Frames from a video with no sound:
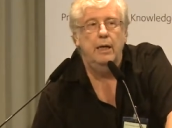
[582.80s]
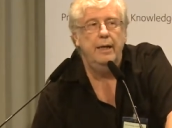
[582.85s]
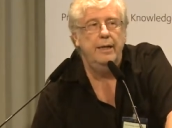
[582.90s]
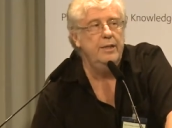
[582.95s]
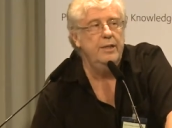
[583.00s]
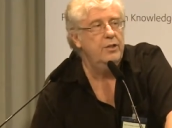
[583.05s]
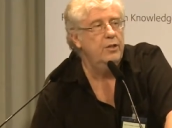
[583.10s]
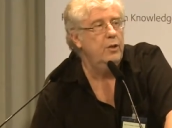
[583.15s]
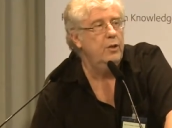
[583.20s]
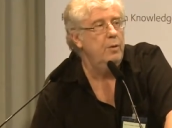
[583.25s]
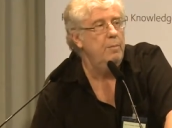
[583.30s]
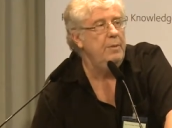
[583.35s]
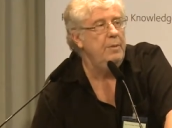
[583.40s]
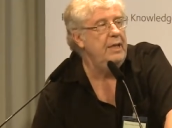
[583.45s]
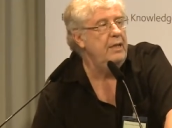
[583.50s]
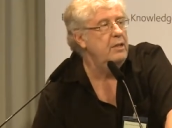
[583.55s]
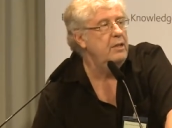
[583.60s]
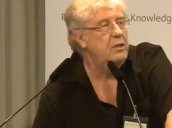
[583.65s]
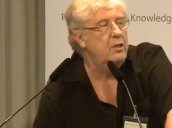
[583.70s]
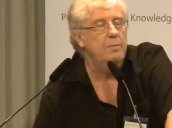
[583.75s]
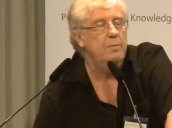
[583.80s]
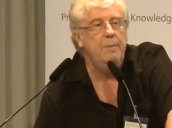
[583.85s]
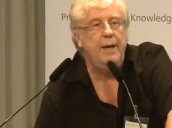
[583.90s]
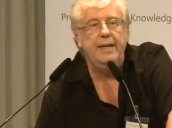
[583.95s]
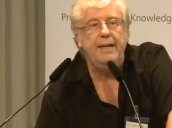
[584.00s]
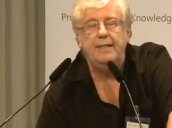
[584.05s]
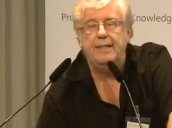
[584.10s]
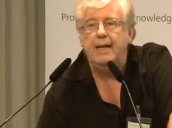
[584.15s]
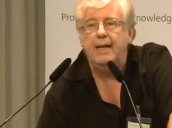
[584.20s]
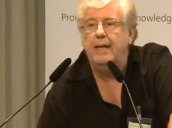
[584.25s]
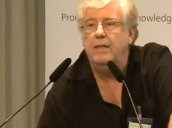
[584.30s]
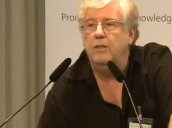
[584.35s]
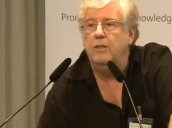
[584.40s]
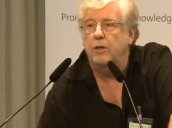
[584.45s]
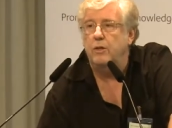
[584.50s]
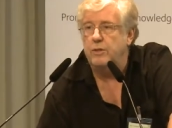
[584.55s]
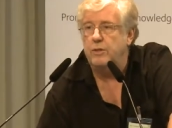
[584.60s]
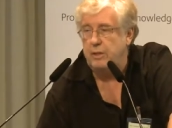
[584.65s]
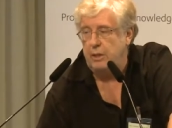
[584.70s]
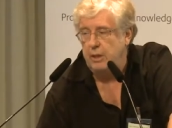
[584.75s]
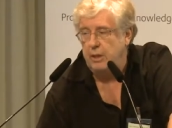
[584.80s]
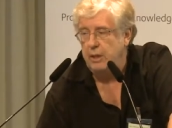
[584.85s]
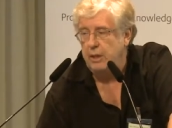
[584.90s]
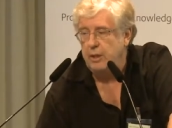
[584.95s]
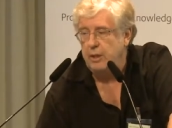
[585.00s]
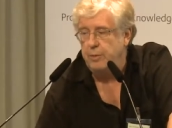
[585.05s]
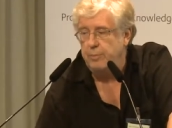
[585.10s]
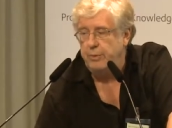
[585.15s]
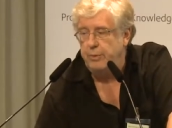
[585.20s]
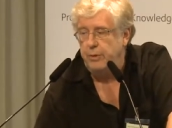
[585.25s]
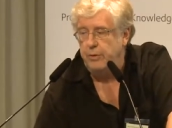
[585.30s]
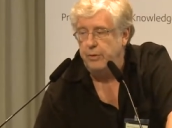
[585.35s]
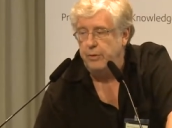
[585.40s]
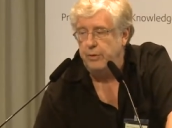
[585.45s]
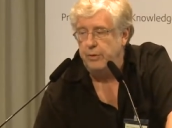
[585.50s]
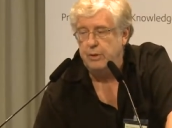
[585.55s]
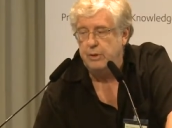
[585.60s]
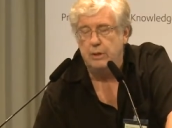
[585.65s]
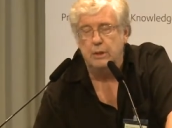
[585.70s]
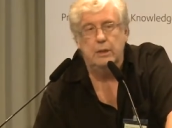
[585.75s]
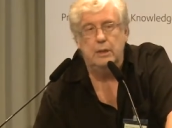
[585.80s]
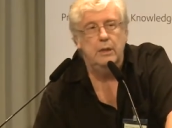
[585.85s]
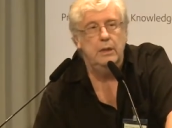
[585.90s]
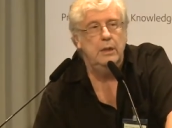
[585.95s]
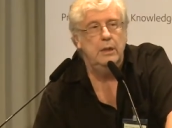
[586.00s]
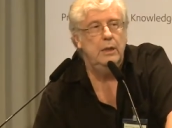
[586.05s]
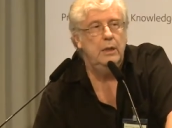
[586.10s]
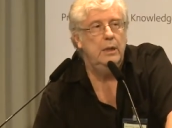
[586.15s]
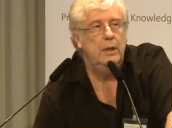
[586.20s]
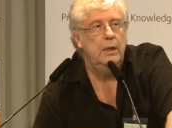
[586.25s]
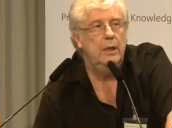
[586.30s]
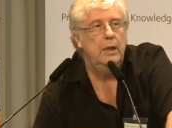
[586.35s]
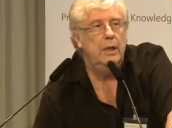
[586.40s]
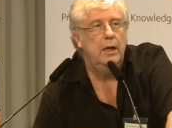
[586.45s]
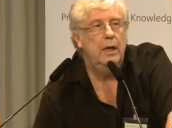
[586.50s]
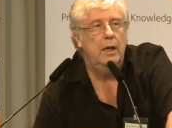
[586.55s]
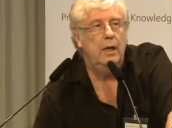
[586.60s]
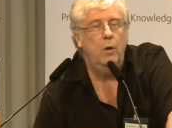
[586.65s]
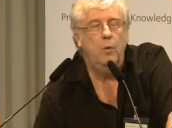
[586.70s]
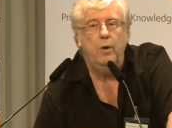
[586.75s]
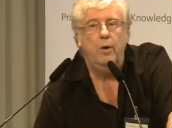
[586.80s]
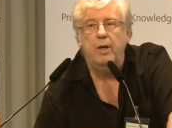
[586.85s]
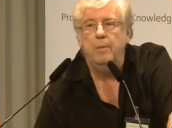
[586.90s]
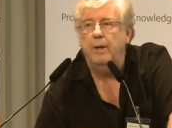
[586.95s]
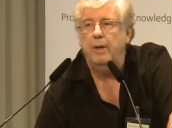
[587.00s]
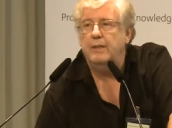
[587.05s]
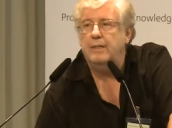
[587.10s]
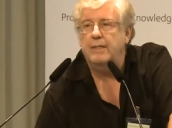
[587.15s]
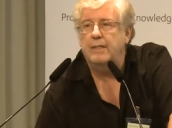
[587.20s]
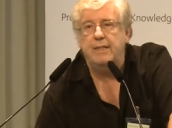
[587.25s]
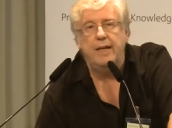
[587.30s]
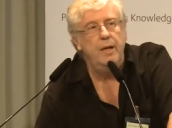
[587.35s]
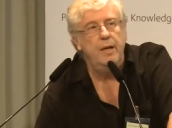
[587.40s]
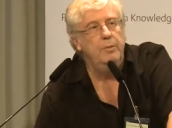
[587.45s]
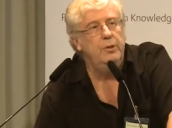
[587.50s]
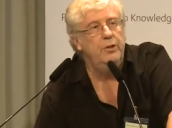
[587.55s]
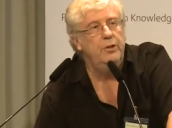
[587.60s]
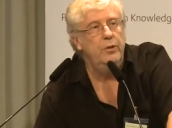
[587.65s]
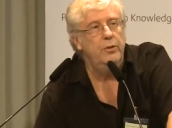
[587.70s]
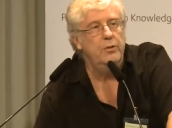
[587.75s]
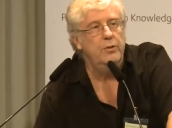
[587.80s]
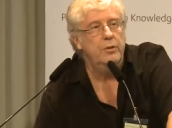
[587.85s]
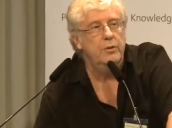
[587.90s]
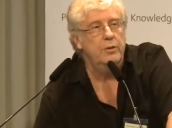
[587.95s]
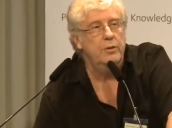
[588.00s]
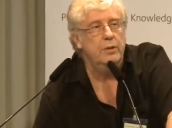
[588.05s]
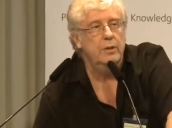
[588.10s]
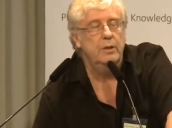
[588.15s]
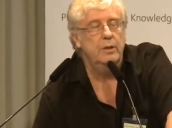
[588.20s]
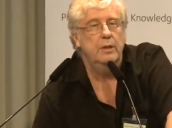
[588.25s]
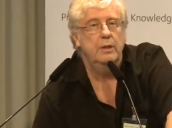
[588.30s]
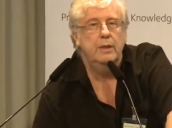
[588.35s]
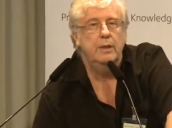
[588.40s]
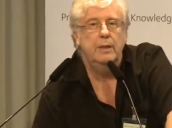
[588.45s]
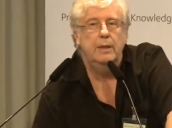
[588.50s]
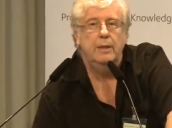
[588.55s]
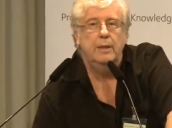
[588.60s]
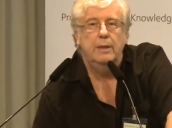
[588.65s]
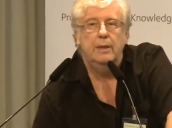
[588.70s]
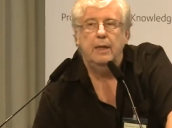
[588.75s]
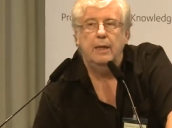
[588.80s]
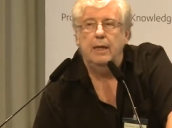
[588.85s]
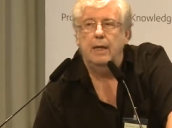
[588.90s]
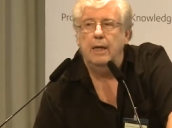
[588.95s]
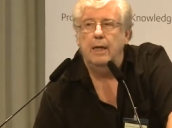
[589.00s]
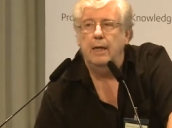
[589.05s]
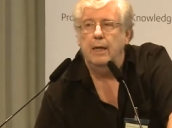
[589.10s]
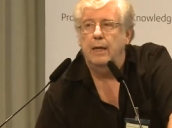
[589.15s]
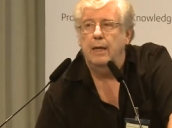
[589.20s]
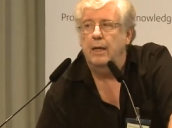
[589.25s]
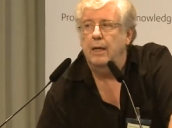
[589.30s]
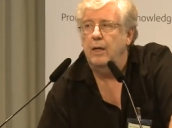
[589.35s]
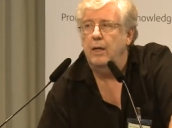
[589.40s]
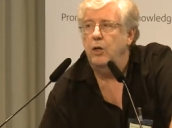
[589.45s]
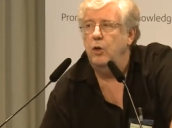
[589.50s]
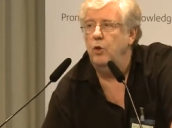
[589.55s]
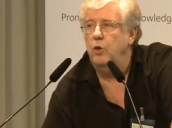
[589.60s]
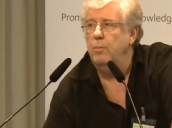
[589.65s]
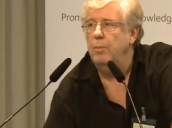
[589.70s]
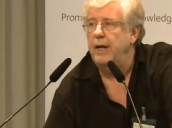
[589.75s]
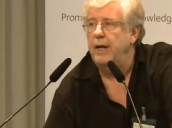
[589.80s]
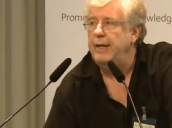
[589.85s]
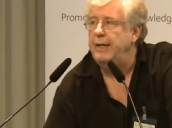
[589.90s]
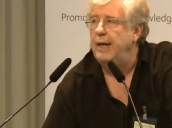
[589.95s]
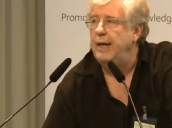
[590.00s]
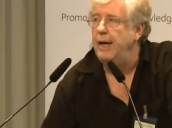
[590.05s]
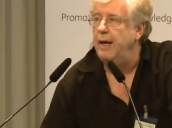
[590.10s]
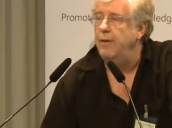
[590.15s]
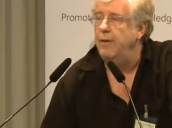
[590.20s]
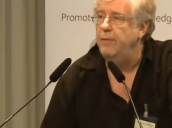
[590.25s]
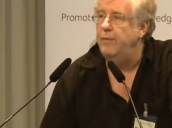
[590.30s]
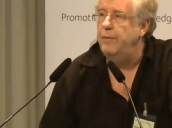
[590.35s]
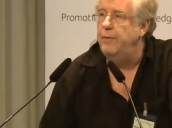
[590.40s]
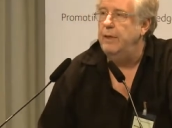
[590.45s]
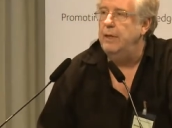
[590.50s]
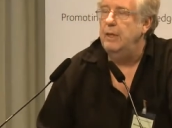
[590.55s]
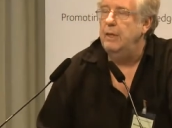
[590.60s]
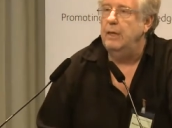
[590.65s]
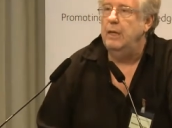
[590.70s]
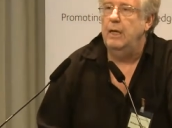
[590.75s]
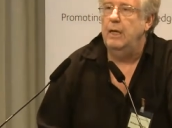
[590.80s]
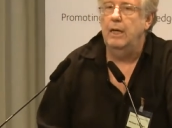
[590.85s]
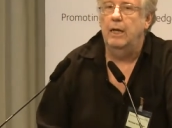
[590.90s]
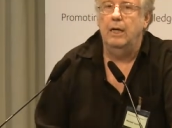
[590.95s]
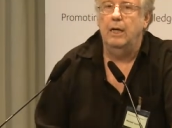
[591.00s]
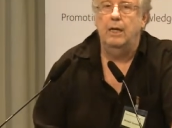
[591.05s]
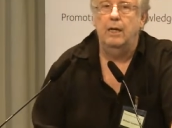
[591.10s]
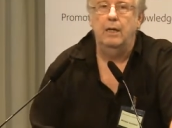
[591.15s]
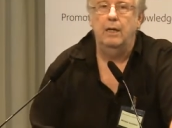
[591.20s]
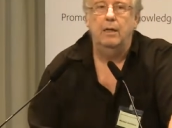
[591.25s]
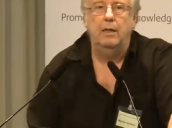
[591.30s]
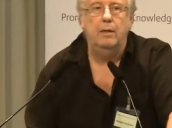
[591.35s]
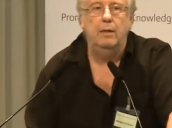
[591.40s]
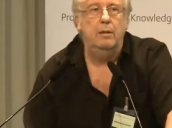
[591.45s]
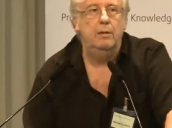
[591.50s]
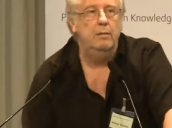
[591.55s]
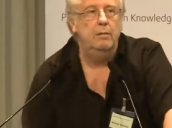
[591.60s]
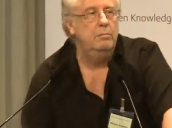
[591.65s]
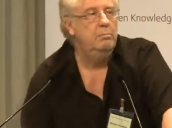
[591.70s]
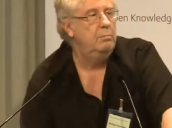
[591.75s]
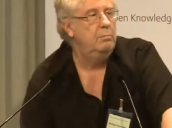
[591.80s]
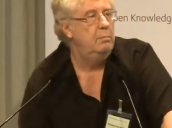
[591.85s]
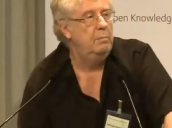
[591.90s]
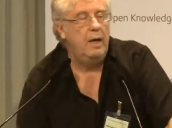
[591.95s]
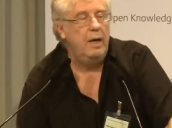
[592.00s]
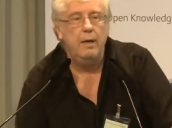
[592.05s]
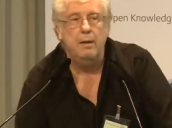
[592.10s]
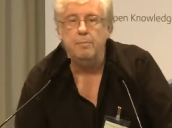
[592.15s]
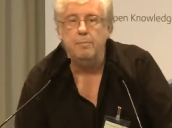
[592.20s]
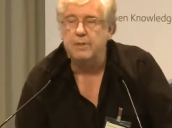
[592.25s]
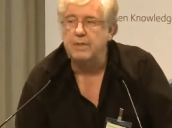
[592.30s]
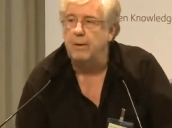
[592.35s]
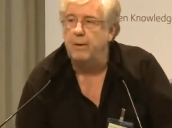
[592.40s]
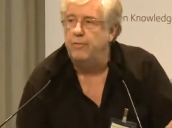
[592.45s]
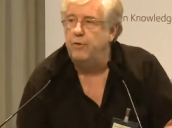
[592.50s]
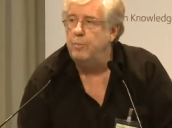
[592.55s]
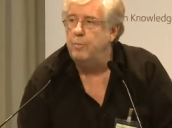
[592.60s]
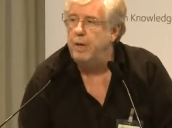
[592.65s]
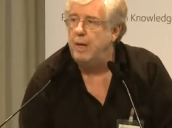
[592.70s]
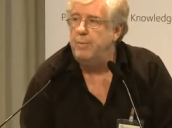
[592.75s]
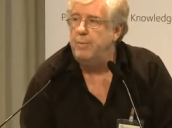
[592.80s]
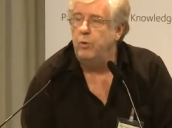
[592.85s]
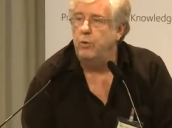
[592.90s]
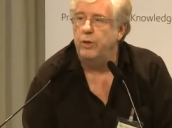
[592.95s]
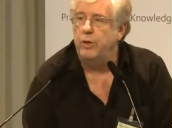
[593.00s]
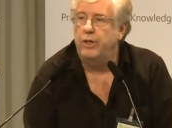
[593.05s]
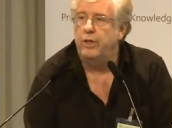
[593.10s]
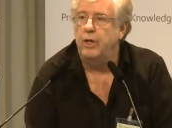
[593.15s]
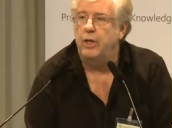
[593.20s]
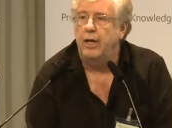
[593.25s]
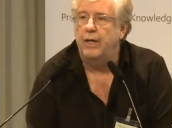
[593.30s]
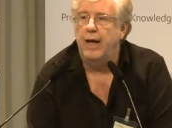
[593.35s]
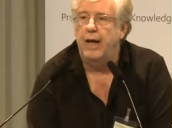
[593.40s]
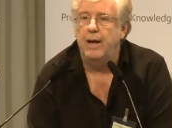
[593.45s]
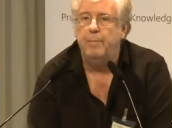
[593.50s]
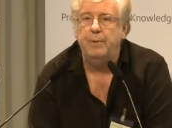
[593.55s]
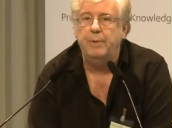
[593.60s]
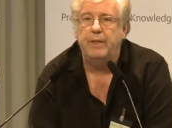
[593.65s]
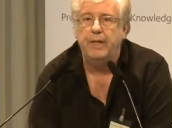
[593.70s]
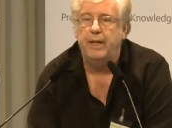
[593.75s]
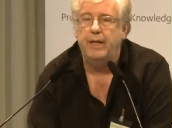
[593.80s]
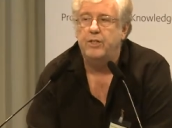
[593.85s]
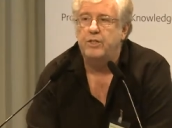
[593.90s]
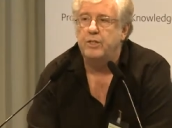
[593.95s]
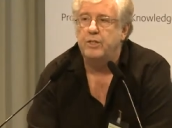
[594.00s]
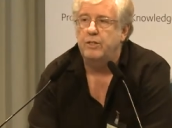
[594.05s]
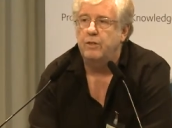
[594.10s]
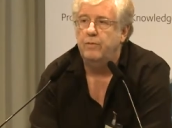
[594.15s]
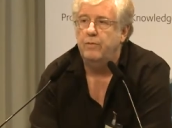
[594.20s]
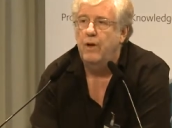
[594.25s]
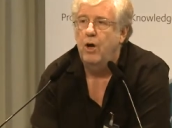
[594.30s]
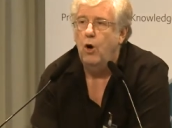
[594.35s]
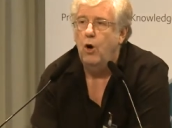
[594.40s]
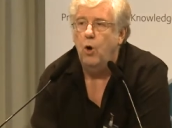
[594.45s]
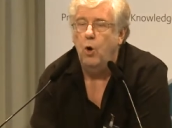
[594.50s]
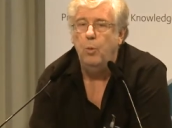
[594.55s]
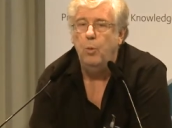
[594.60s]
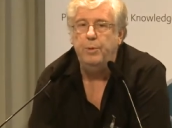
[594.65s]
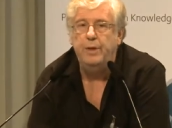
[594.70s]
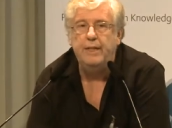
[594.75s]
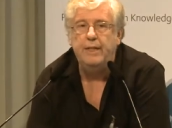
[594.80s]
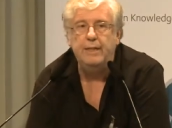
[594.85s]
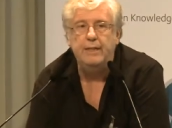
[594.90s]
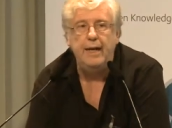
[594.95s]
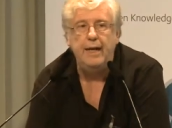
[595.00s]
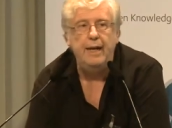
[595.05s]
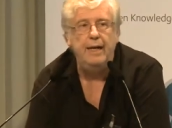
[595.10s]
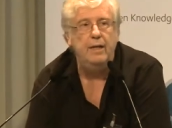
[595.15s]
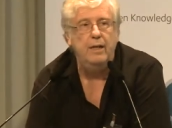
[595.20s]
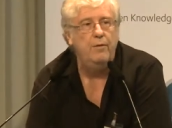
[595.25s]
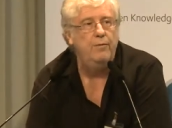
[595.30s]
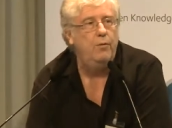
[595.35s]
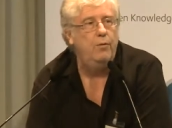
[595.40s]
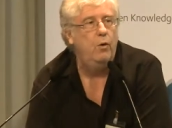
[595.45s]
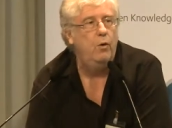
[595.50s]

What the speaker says: Is there a means to maintain those computers? What about disabled users who might have Some of you may be working on applications of opening data